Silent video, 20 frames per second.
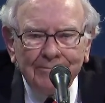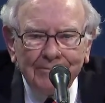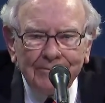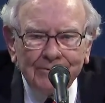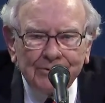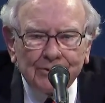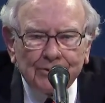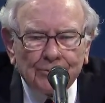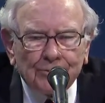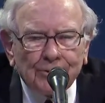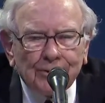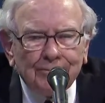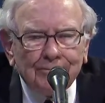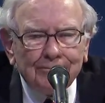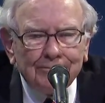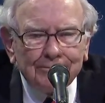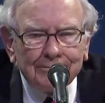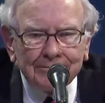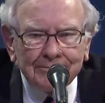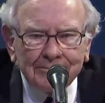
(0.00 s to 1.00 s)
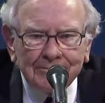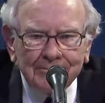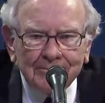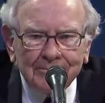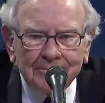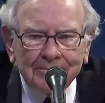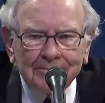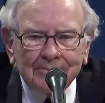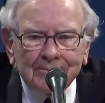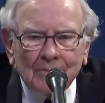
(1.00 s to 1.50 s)
children
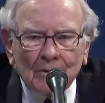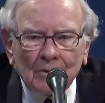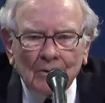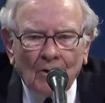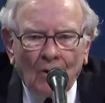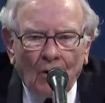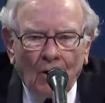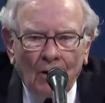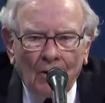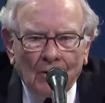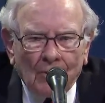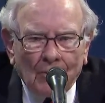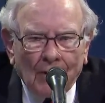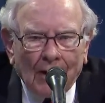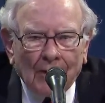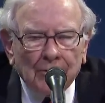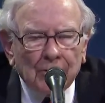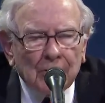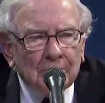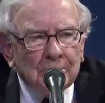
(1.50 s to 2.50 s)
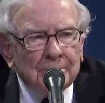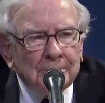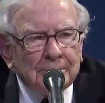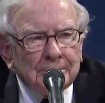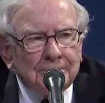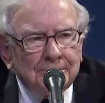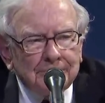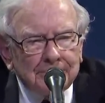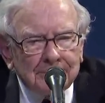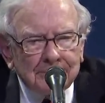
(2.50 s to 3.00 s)
around him,
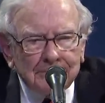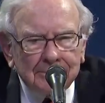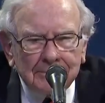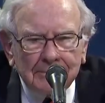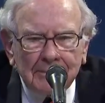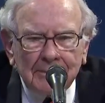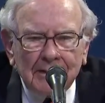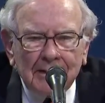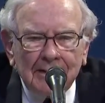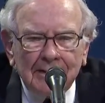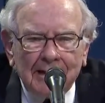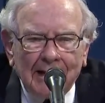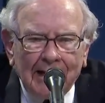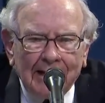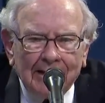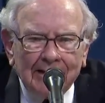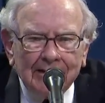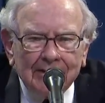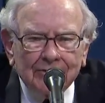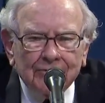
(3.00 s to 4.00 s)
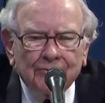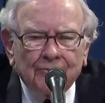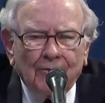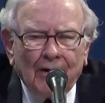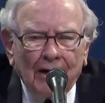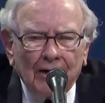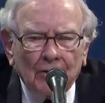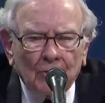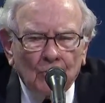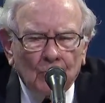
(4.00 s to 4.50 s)
and in his
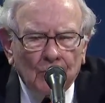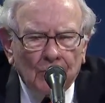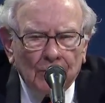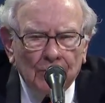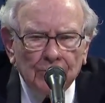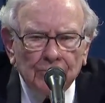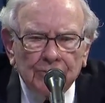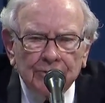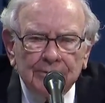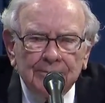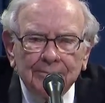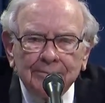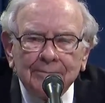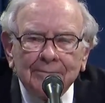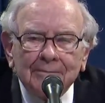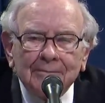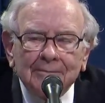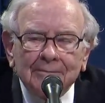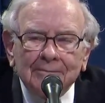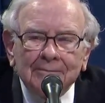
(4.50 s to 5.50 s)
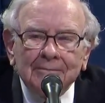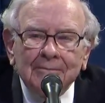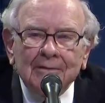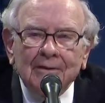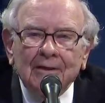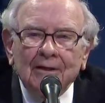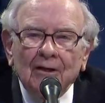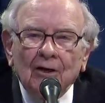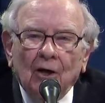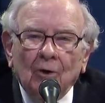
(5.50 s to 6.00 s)
final words,
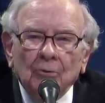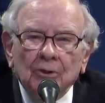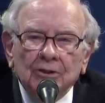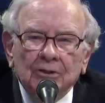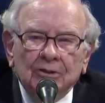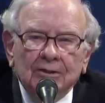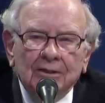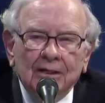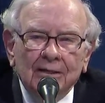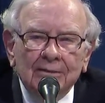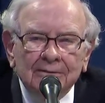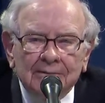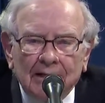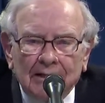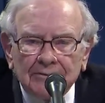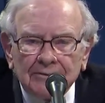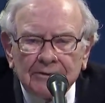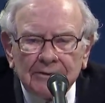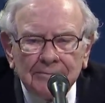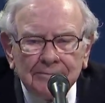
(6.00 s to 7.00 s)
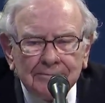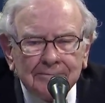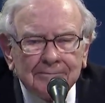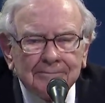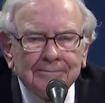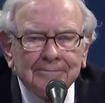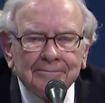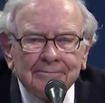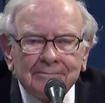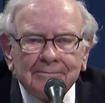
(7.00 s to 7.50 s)
he always says,
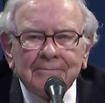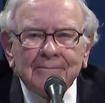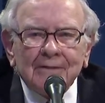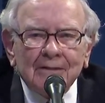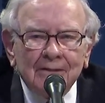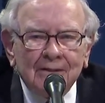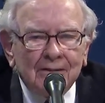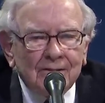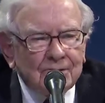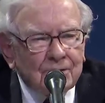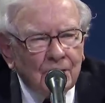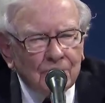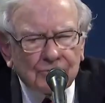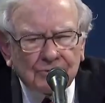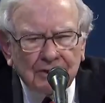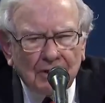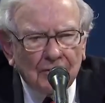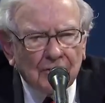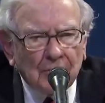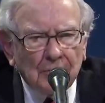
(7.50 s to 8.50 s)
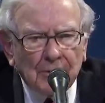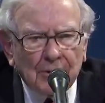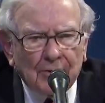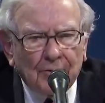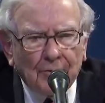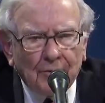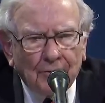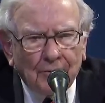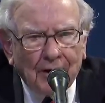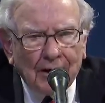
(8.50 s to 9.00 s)
"Don't sell the
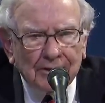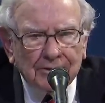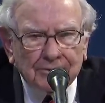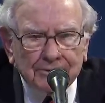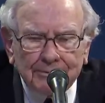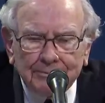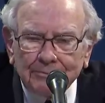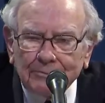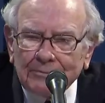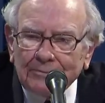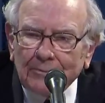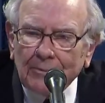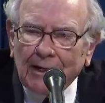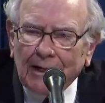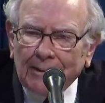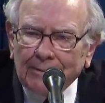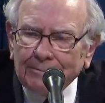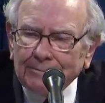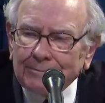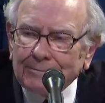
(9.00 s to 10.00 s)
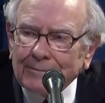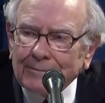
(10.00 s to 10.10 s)
mineral rights." Well,